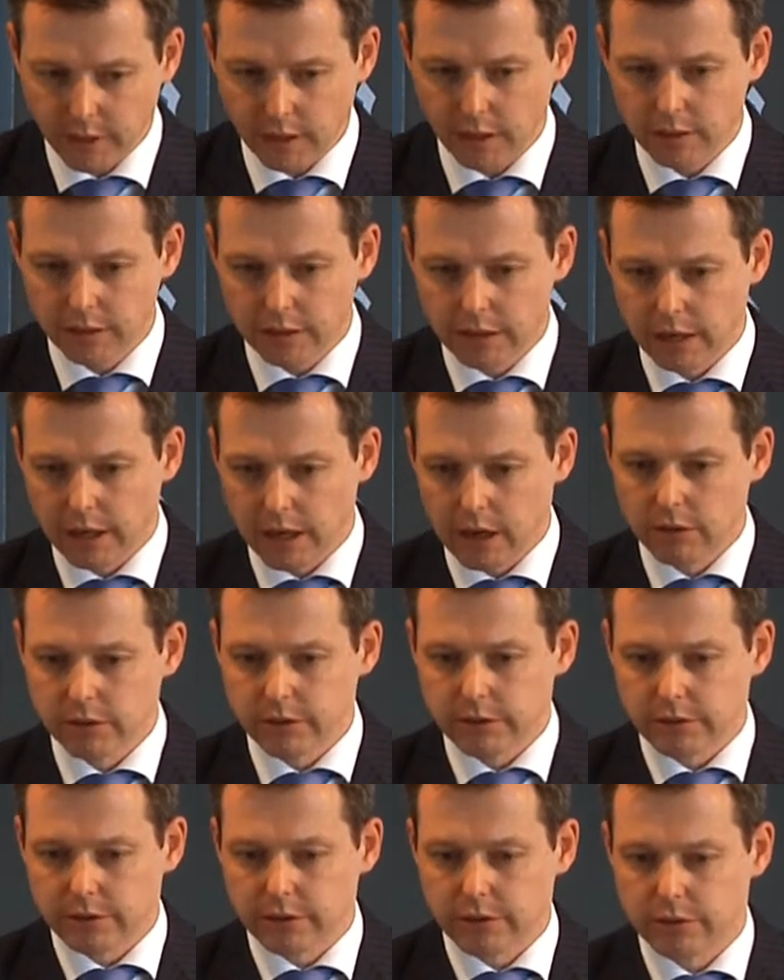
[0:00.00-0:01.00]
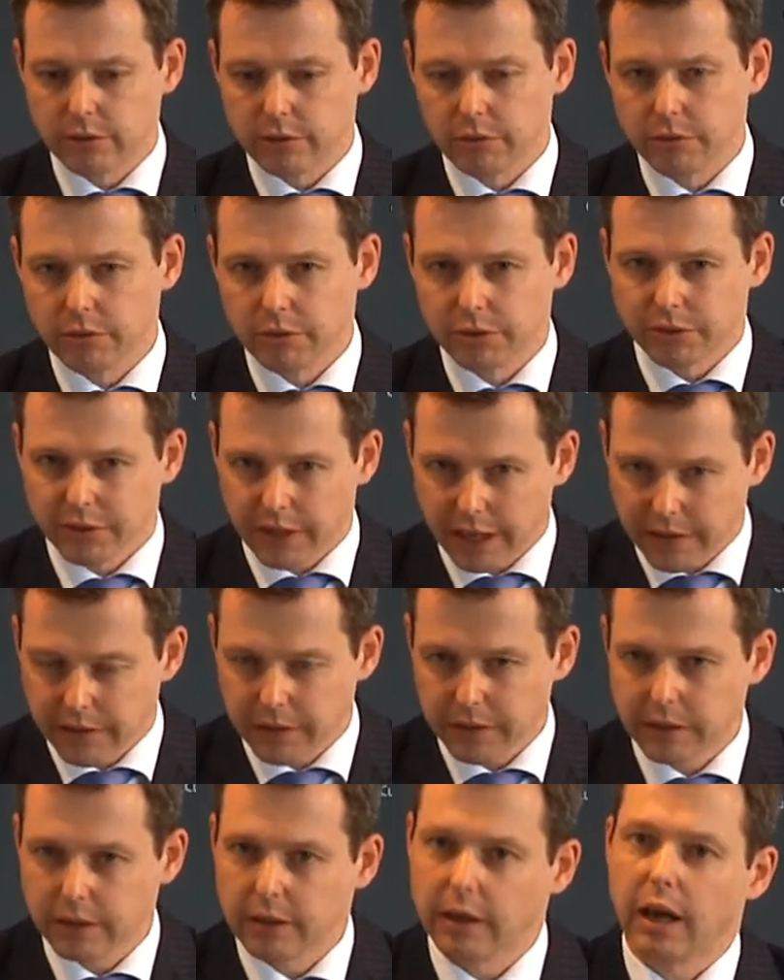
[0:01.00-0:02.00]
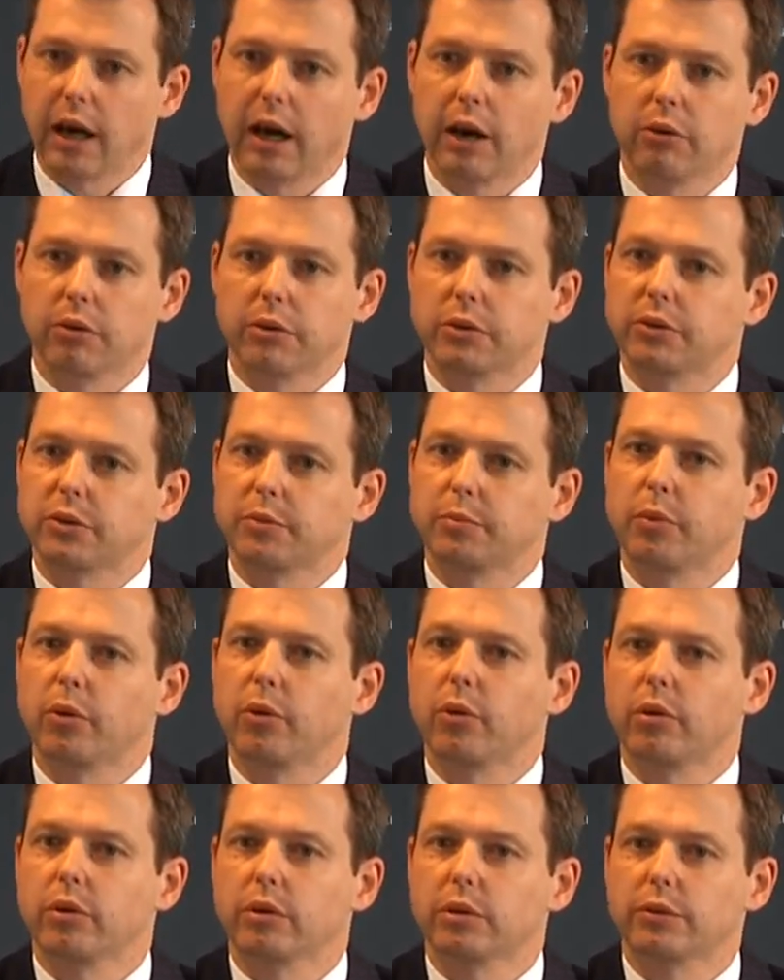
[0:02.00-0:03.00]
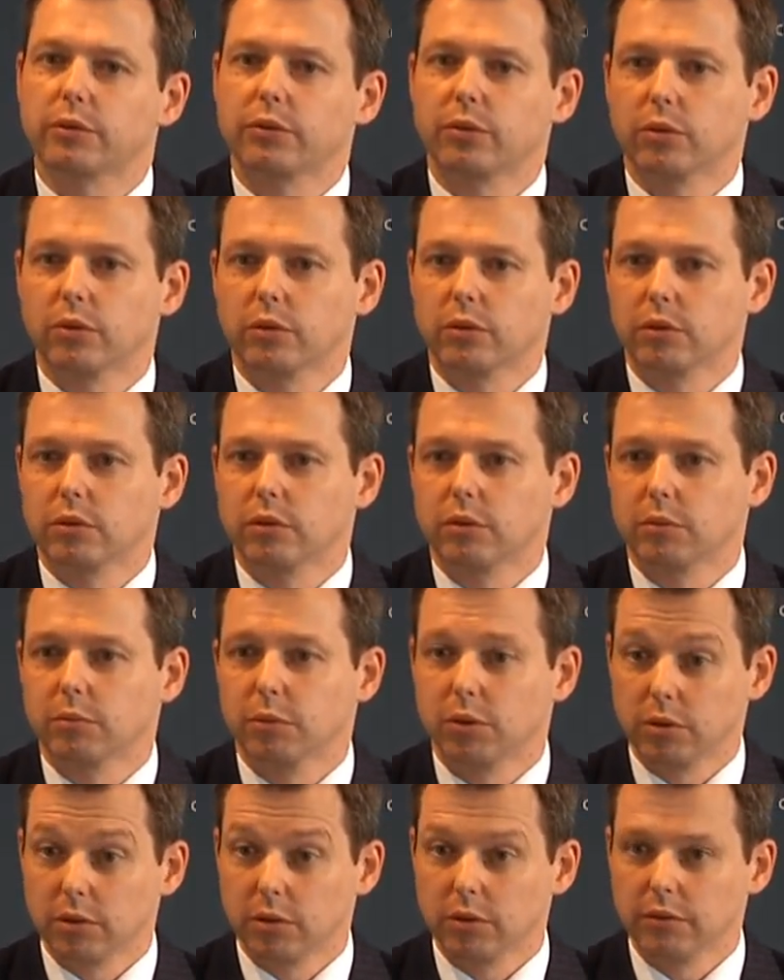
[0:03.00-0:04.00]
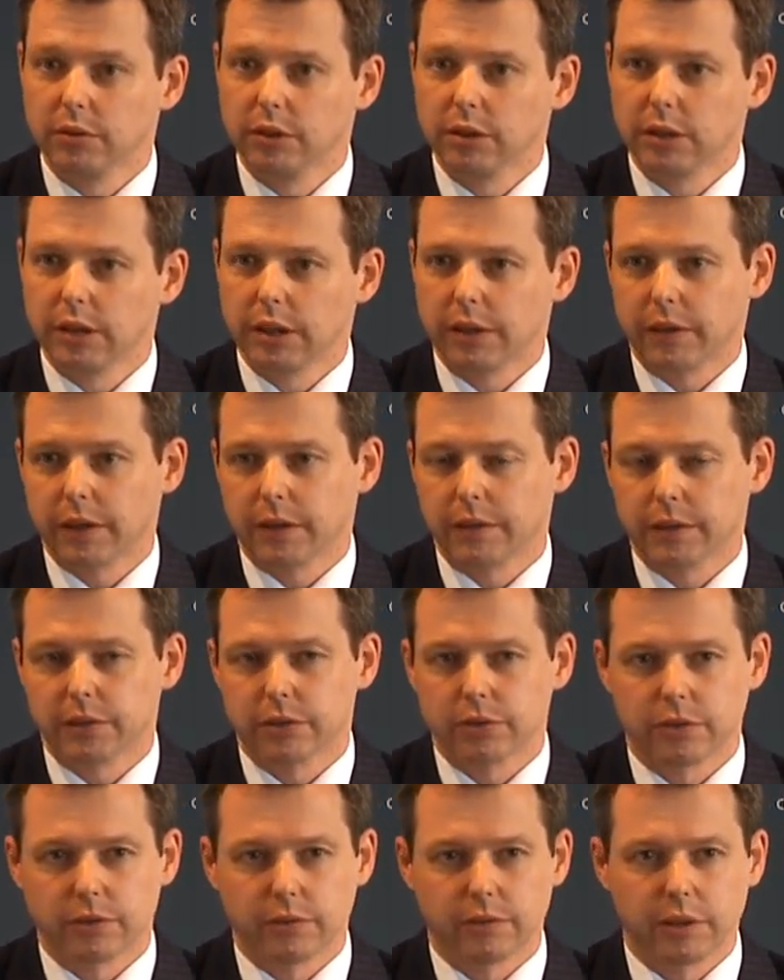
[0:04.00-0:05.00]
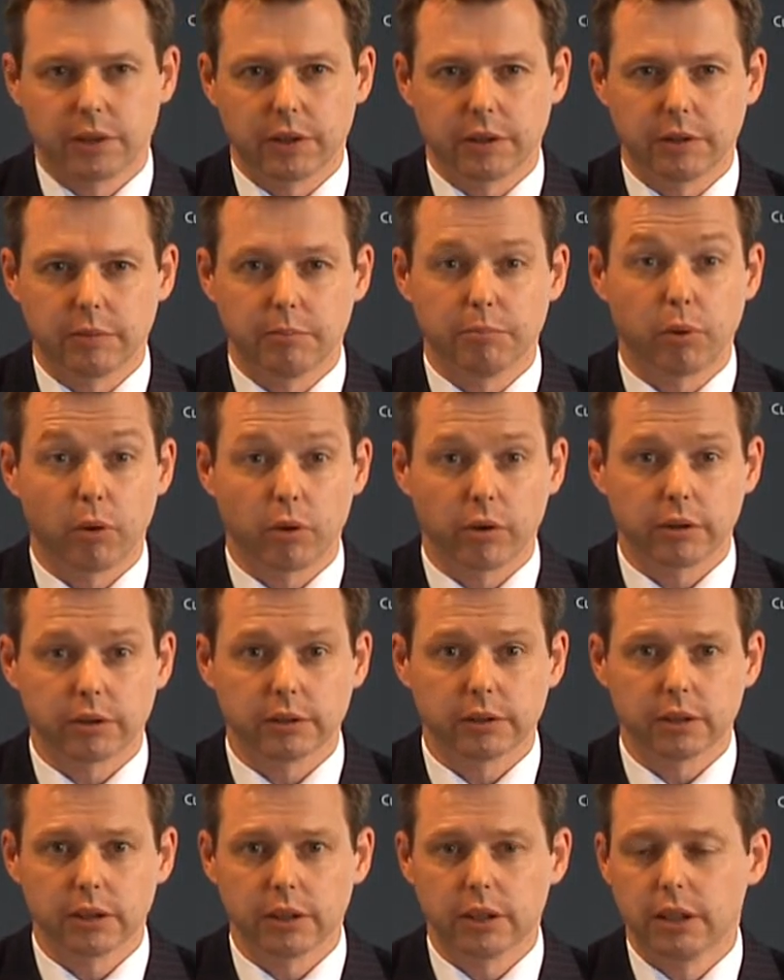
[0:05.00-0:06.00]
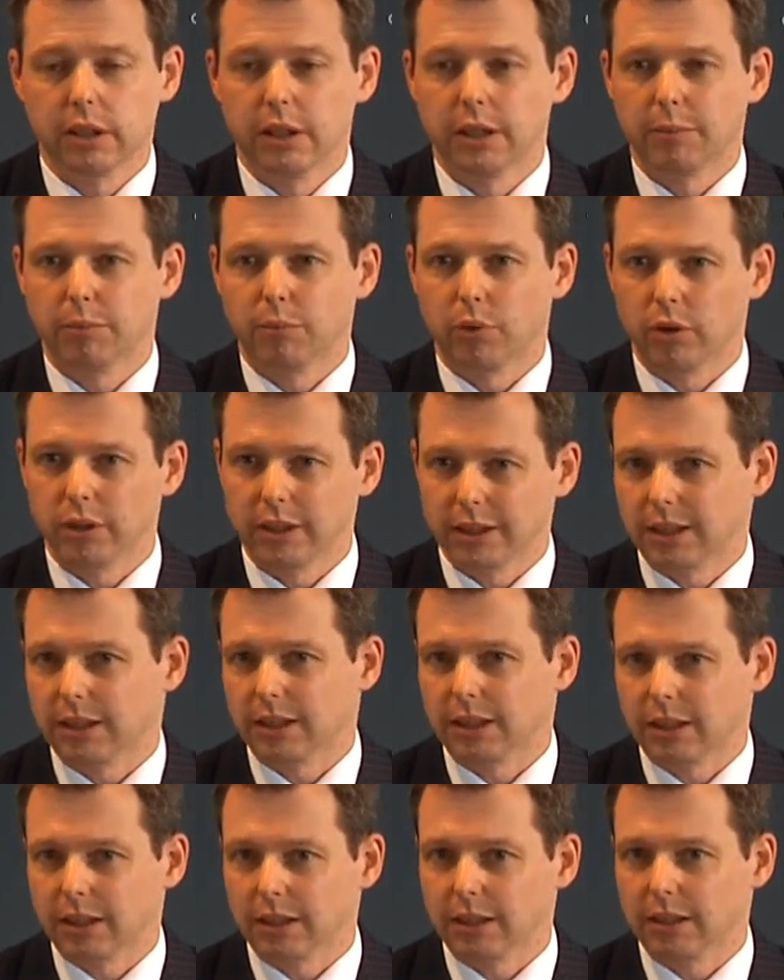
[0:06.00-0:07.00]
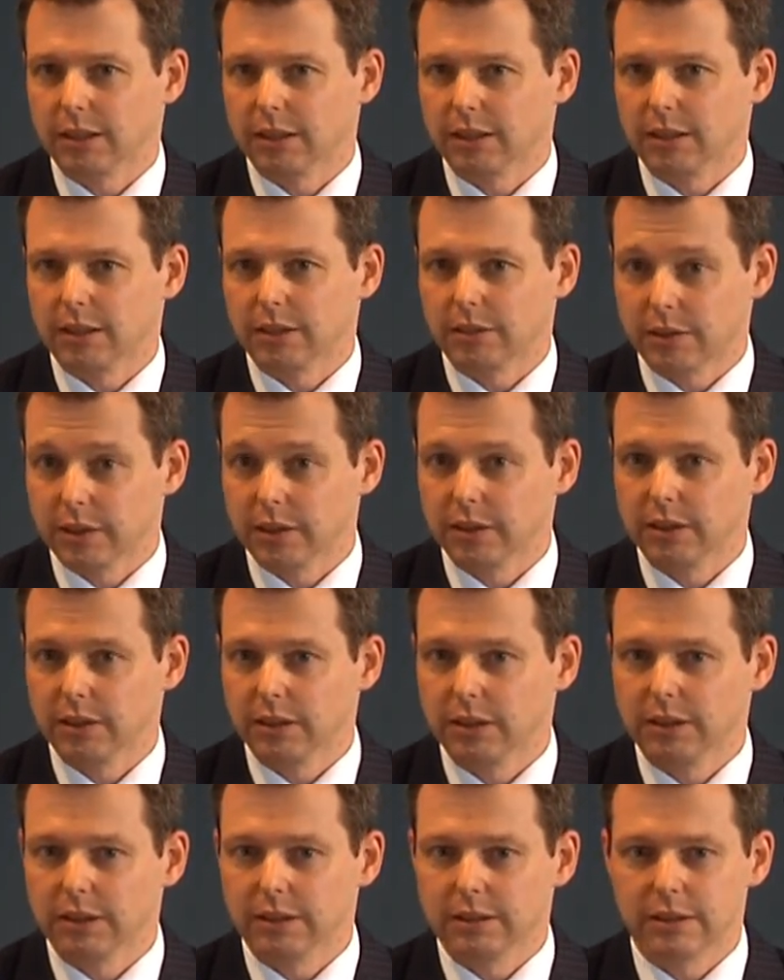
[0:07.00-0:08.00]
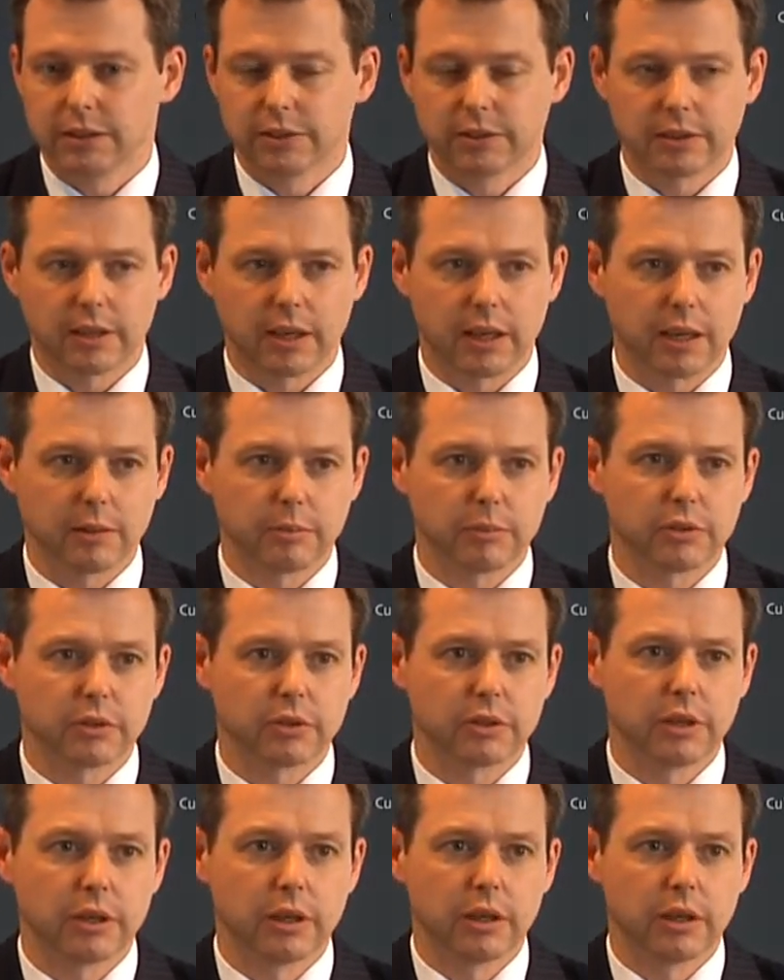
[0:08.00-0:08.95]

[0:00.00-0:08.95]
he announced to strengthen our support for Moldova. I think this is a very important political signal in these times.